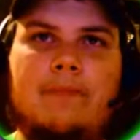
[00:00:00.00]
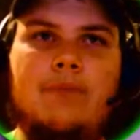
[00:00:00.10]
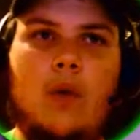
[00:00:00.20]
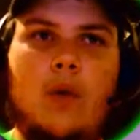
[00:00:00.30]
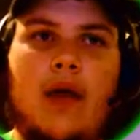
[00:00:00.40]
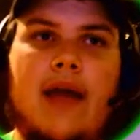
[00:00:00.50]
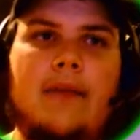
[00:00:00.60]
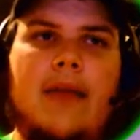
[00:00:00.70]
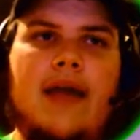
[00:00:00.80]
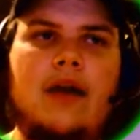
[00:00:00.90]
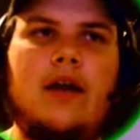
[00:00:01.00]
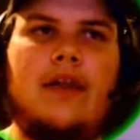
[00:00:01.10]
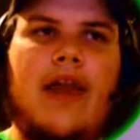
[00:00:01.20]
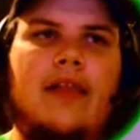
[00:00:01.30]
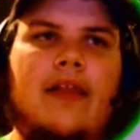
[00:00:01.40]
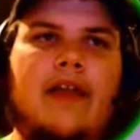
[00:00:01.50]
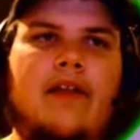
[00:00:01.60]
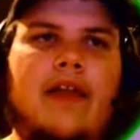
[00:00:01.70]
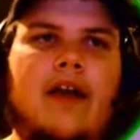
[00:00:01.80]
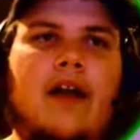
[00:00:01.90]
We're kind of banking on that lead
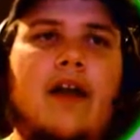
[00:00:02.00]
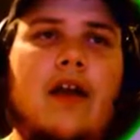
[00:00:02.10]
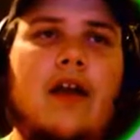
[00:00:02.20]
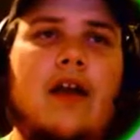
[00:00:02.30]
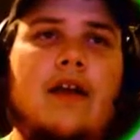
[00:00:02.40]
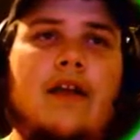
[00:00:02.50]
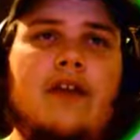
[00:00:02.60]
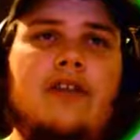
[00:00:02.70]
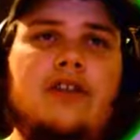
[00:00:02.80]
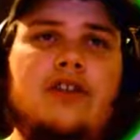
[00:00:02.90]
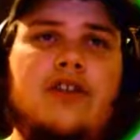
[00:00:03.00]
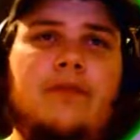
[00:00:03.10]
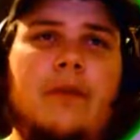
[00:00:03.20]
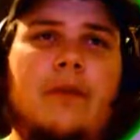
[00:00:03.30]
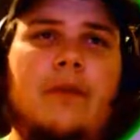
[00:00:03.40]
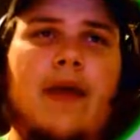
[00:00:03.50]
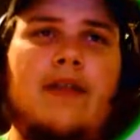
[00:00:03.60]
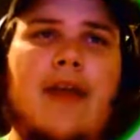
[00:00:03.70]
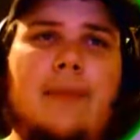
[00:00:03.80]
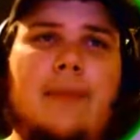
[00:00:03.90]
right there. There's a Drifblim
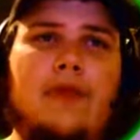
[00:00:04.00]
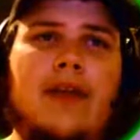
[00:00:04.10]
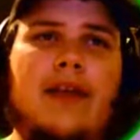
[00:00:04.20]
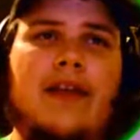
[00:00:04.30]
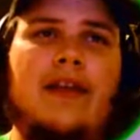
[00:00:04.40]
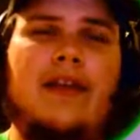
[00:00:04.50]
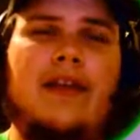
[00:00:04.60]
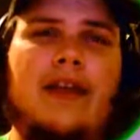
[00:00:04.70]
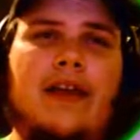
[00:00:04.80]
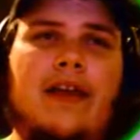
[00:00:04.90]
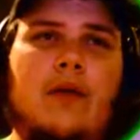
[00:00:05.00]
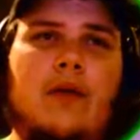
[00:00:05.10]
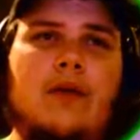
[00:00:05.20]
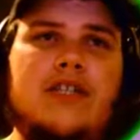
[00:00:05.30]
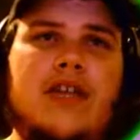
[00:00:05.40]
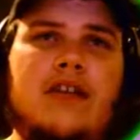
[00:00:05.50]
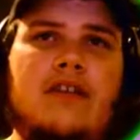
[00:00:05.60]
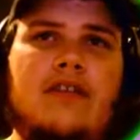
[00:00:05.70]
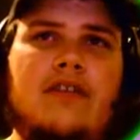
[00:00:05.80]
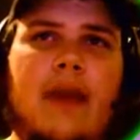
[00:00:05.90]
Tapu Lele lead, which
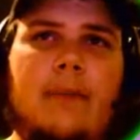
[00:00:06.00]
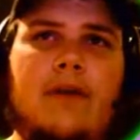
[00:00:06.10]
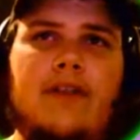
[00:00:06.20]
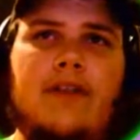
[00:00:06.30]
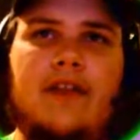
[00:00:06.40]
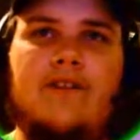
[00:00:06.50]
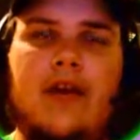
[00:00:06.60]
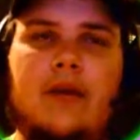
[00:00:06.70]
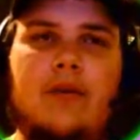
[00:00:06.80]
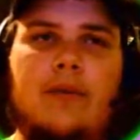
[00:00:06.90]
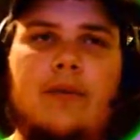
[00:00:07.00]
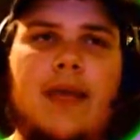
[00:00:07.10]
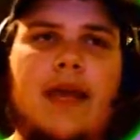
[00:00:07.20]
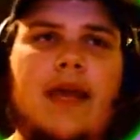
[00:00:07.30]
is perfectly fine with me.